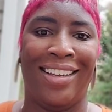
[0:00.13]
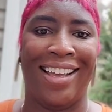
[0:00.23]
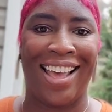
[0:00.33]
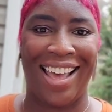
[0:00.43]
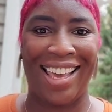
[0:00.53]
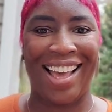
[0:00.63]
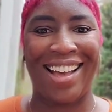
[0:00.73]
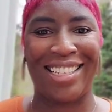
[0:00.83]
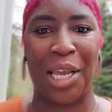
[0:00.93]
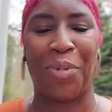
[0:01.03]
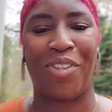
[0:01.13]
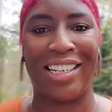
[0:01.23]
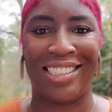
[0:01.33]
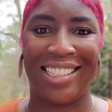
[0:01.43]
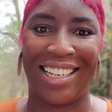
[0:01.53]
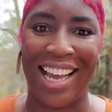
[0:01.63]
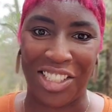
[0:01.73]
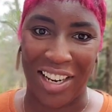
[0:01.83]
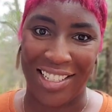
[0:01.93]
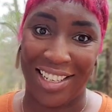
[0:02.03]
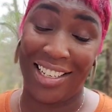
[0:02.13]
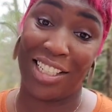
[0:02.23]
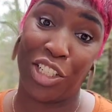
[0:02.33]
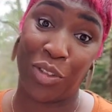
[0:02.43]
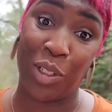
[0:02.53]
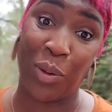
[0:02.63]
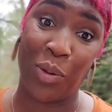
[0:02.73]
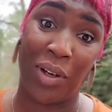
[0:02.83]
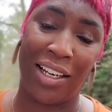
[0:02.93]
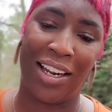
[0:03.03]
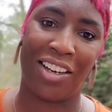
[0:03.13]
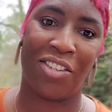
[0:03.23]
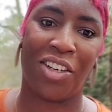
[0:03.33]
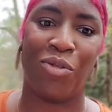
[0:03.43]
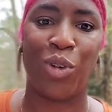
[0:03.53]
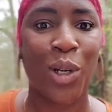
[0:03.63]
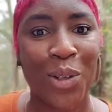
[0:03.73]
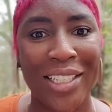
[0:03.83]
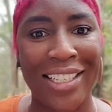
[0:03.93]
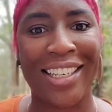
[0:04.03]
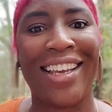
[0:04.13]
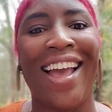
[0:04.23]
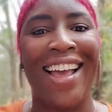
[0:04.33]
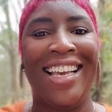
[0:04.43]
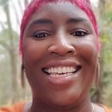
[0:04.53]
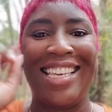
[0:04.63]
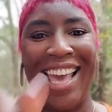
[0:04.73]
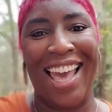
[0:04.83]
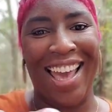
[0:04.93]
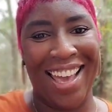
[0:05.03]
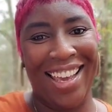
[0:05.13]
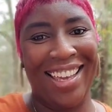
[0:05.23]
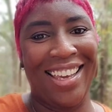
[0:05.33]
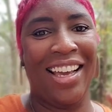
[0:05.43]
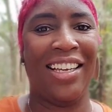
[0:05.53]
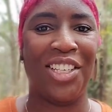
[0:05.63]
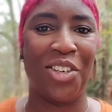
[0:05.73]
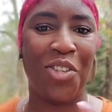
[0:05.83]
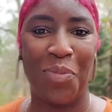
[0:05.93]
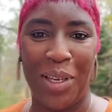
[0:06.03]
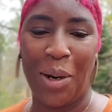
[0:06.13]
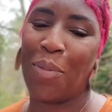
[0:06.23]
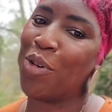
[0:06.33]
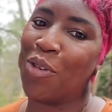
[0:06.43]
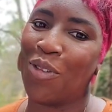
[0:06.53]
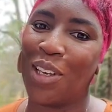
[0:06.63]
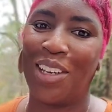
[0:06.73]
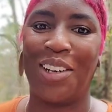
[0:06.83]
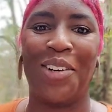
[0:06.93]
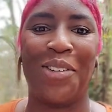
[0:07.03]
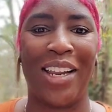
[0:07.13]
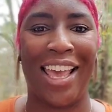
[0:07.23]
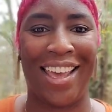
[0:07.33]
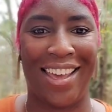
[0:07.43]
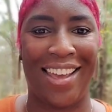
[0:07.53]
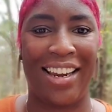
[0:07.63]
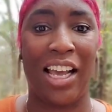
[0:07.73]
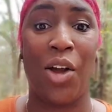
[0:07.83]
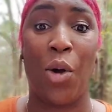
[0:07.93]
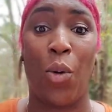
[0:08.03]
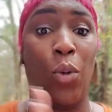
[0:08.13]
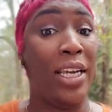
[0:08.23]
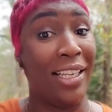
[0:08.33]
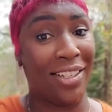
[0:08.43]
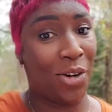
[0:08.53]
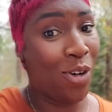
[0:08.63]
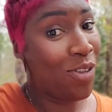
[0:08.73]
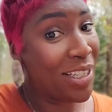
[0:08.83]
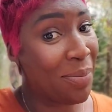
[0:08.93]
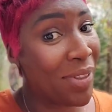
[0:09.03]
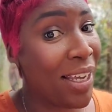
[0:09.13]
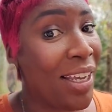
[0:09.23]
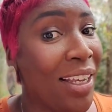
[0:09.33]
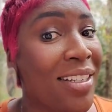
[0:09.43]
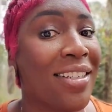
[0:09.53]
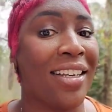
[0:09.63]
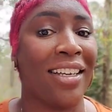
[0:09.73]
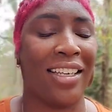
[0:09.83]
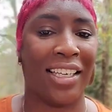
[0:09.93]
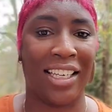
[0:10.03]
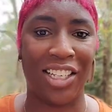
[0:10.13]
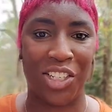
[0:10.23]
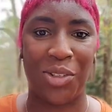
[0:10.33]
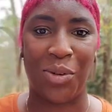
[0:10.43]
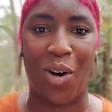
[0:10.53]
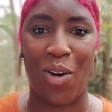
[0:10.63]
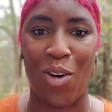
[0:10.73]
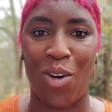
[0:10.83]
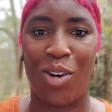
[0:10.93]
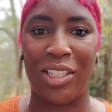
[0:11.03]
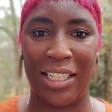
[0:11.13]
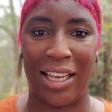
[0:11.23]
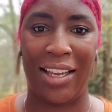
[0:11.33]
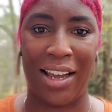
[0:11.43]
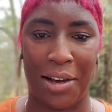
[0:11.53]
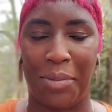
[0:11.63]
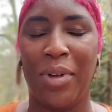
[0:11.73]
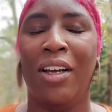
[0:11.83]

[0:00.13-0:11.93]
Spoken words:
Hey guys, April Rogerson, the Contract Slayer, Century 21 Connect Realty. Yay! You've been approved for your loan, and we need to go over some things to get you all set up.